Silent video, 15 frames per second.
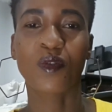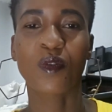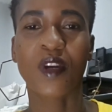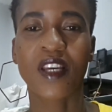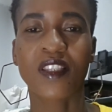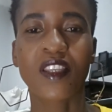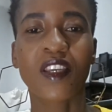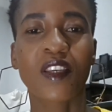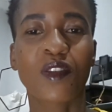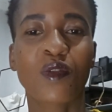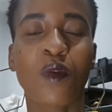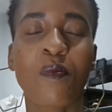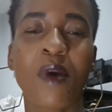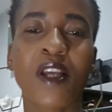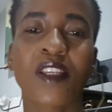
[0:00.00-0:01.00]
You guys, thank you
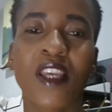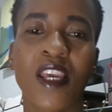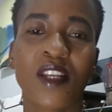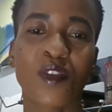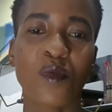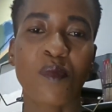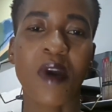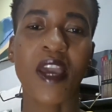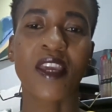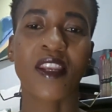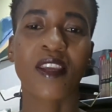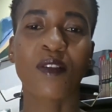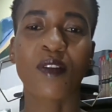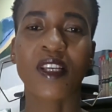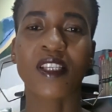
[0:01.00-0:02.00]
so much to my
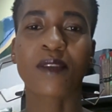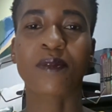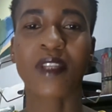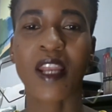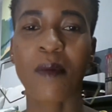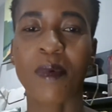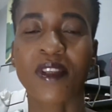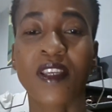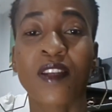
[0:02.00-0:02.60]
regular subscribers,